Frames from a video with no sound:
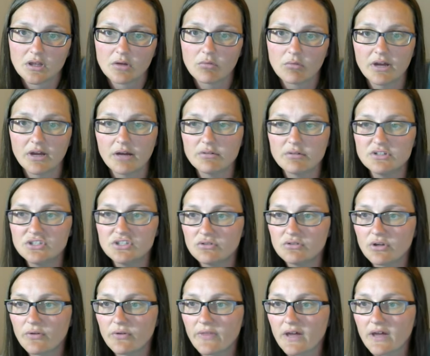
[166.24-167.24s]
Well, how would you
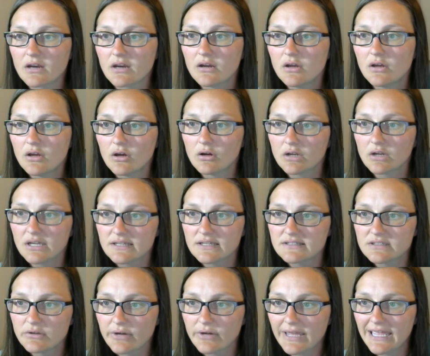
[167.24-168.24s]
know that? Okay,
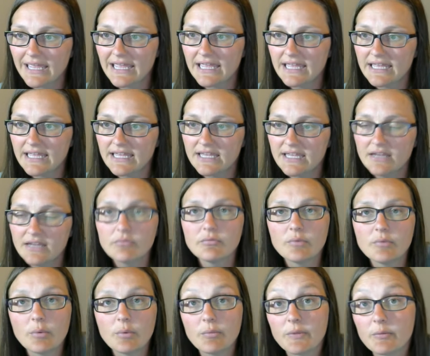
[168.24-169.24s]
so
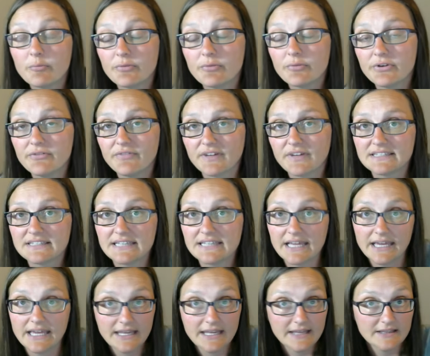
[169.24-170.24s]
remember the prefix
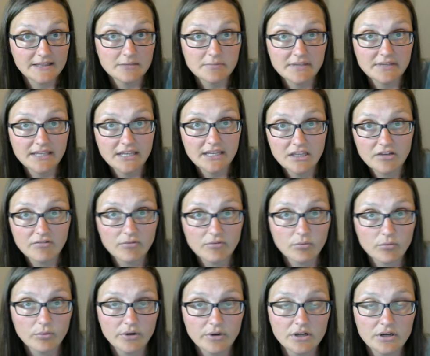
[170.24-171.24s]
a at the beginning of a
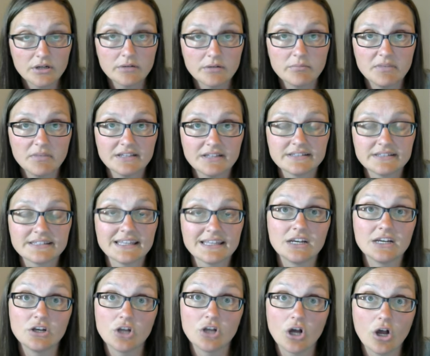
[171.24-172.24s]
word means like
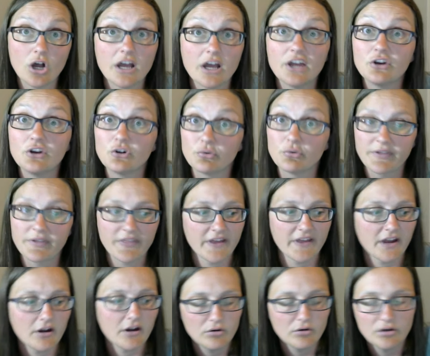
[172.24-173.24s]
non or
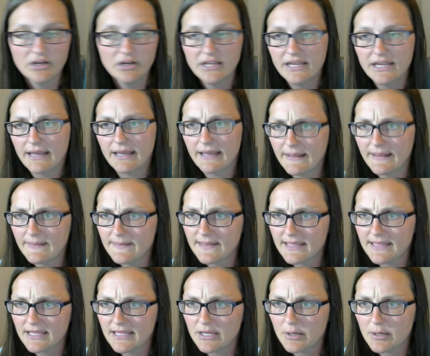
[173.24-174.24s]
without. And
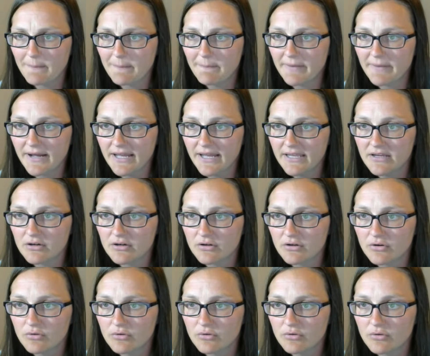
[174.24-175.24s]
then
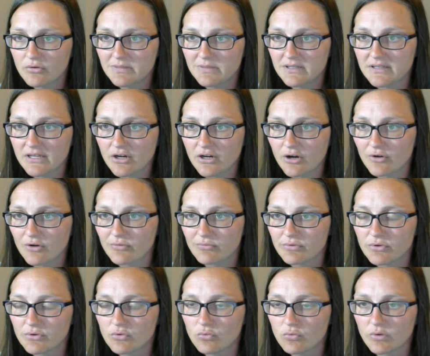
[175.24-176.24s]
bio would be like our
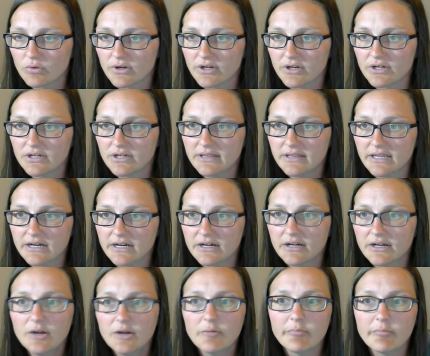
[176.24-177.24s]
root word
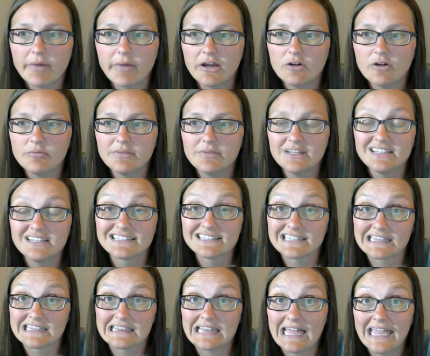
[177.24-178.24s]
there. Bio means
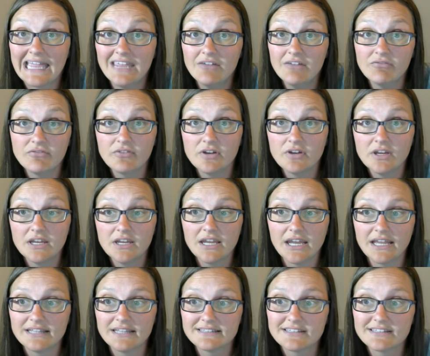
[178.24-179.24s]
life.
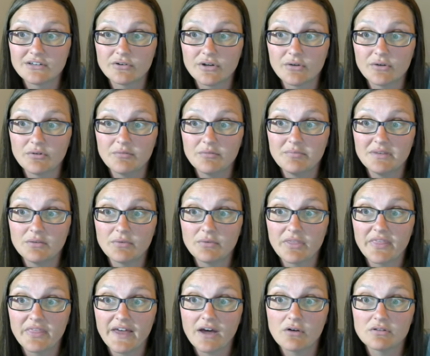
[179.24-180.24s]
And so it would be
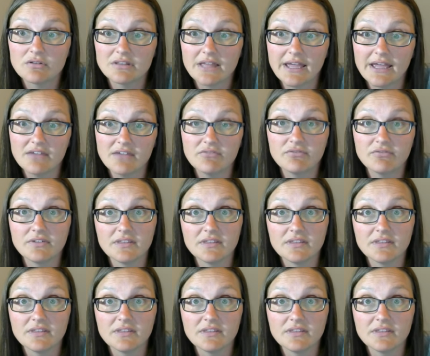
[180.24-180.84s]
without life.